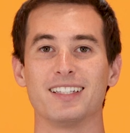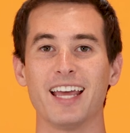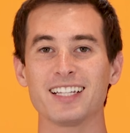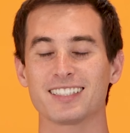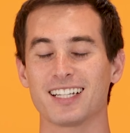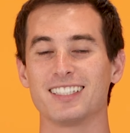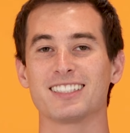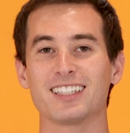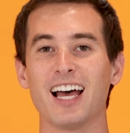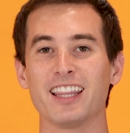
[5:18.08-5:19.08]
Next,
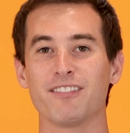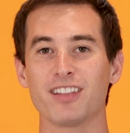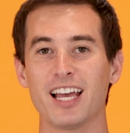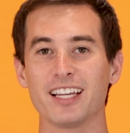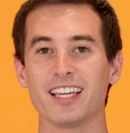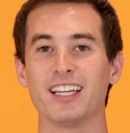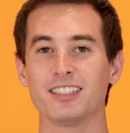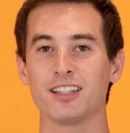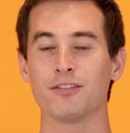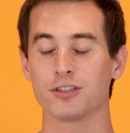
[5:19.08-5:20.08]
slide the flag
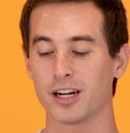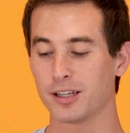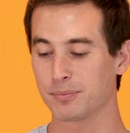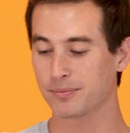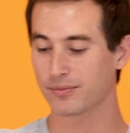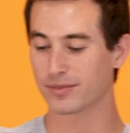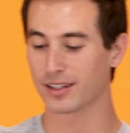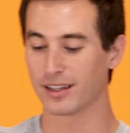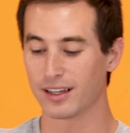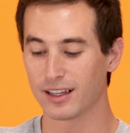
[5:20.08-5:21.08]
into the frame.
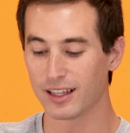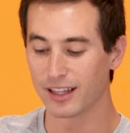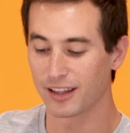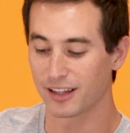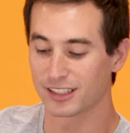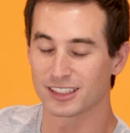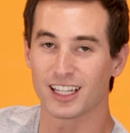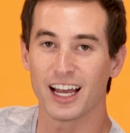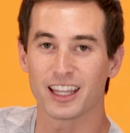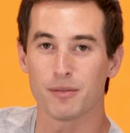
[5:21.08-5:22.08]
There's a
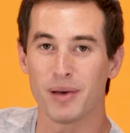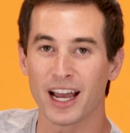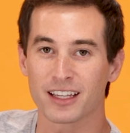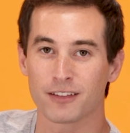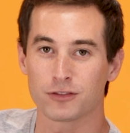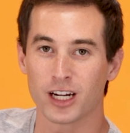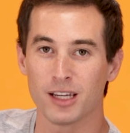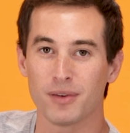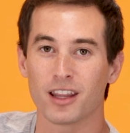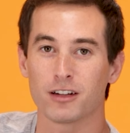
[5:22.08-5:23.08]
slot in the back of the
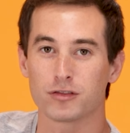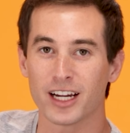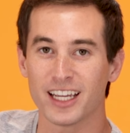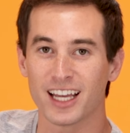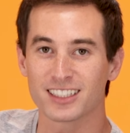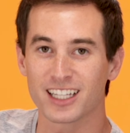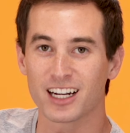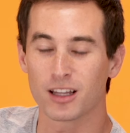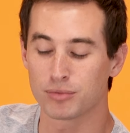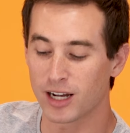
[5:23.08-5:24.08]
frame on the right-hand
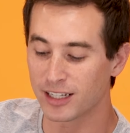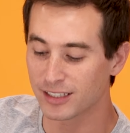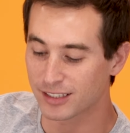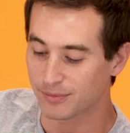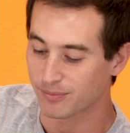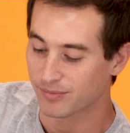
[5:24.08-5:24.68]
side of the product.